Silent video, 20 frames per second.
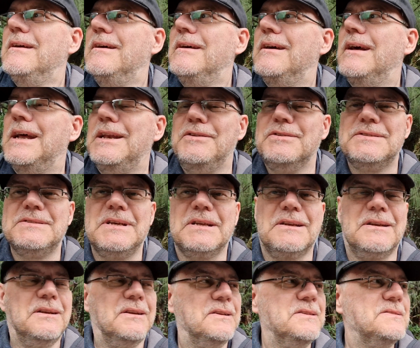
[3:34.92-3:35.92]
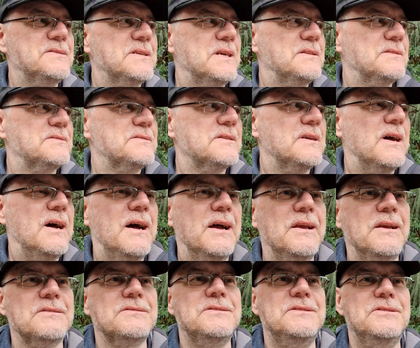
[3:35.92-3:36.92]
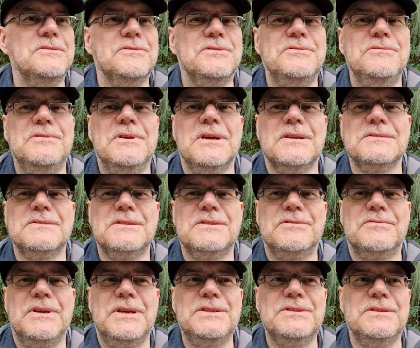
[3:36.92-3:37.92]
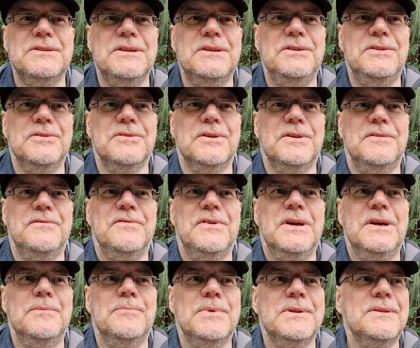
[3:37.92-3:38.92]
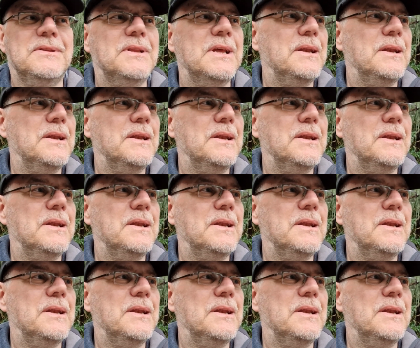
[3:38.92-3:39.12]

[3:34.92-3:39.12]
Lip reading: and you suddenly sense a higher CO2 concentration in your environment,